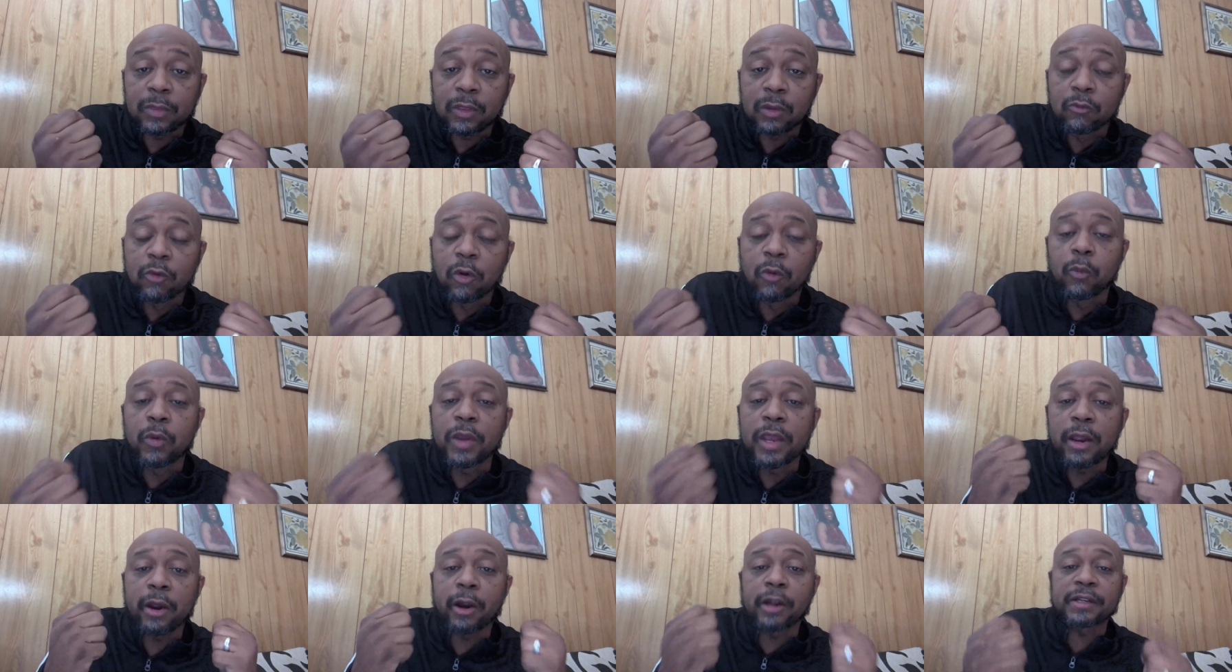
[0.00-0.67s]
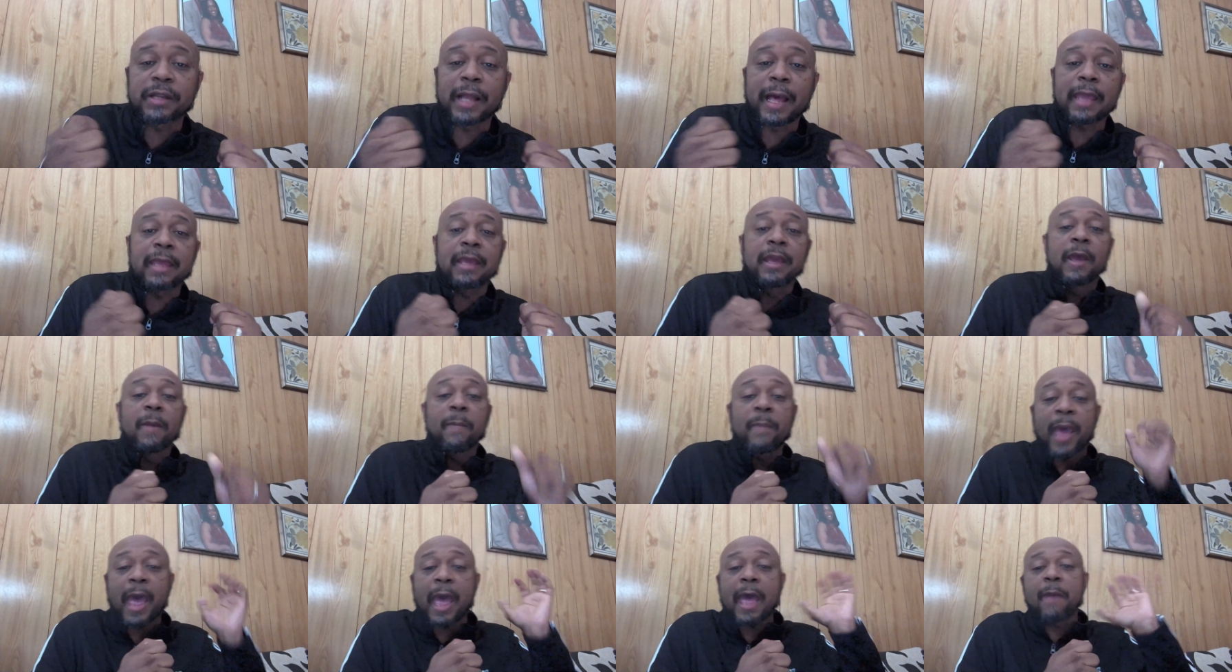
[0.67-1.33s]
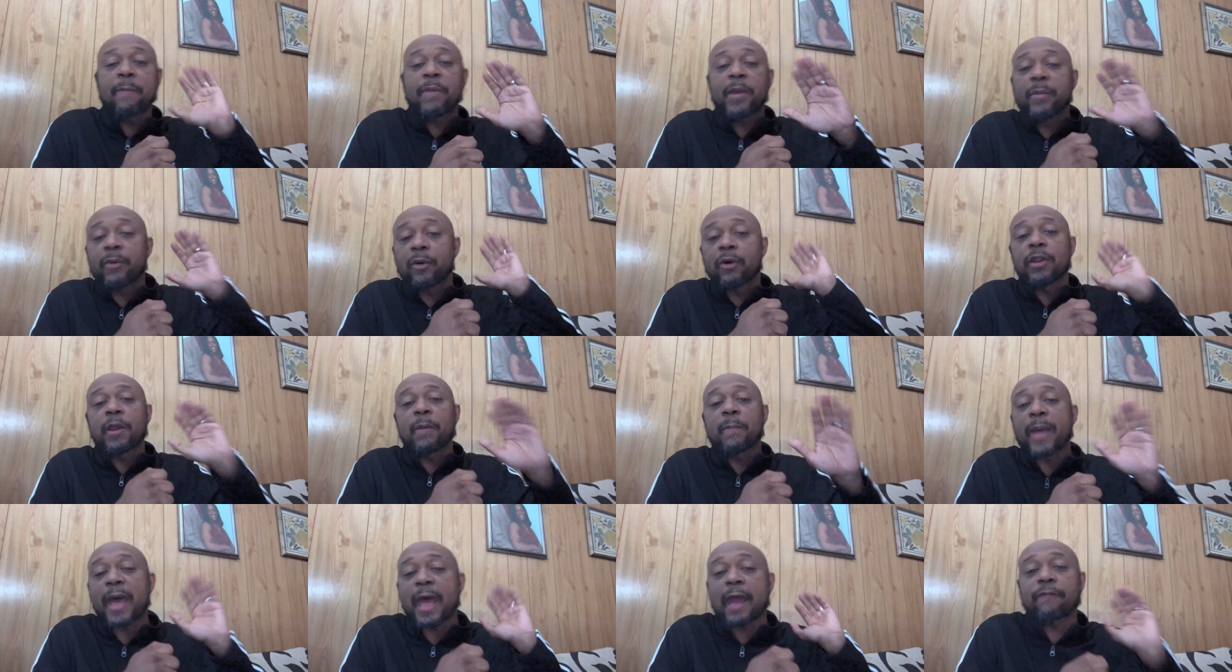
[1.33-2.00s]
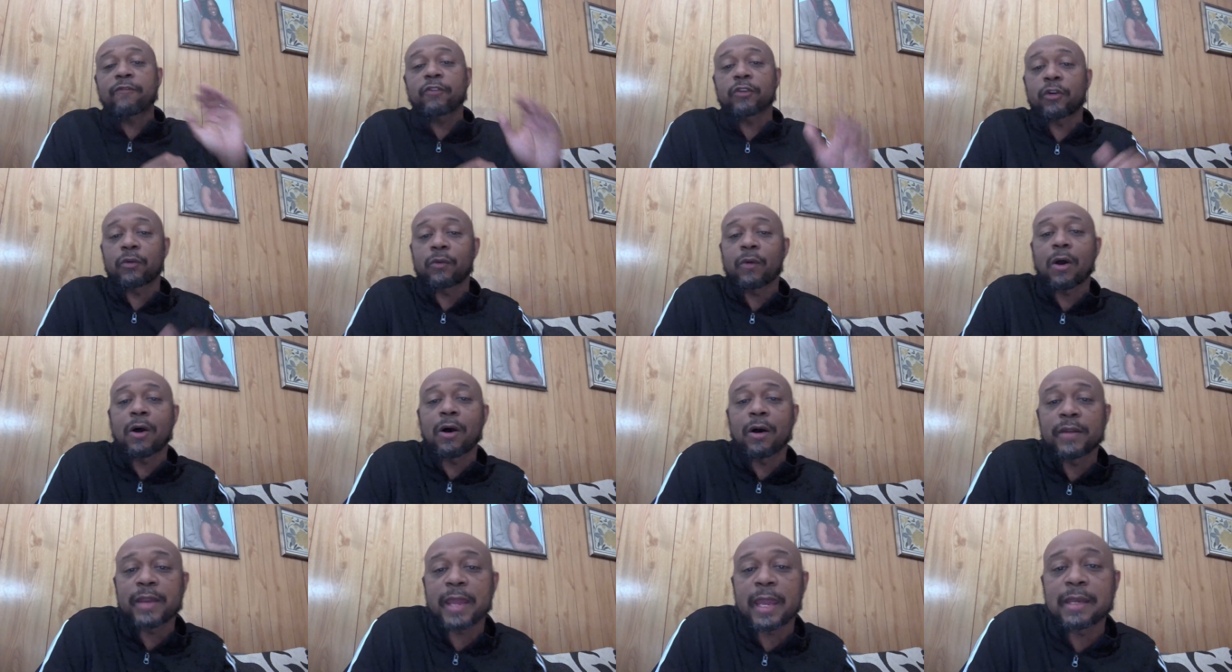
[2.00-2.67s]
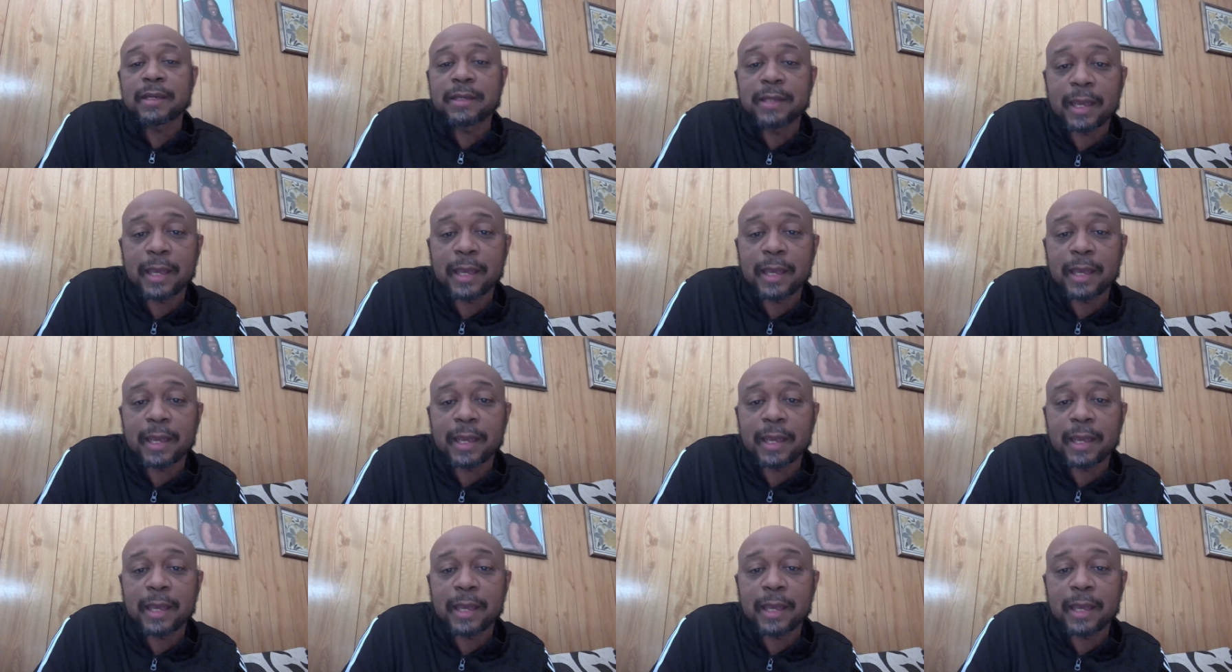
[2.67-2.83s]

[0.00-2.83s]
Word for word: when we are like patting people on the back for the wrong they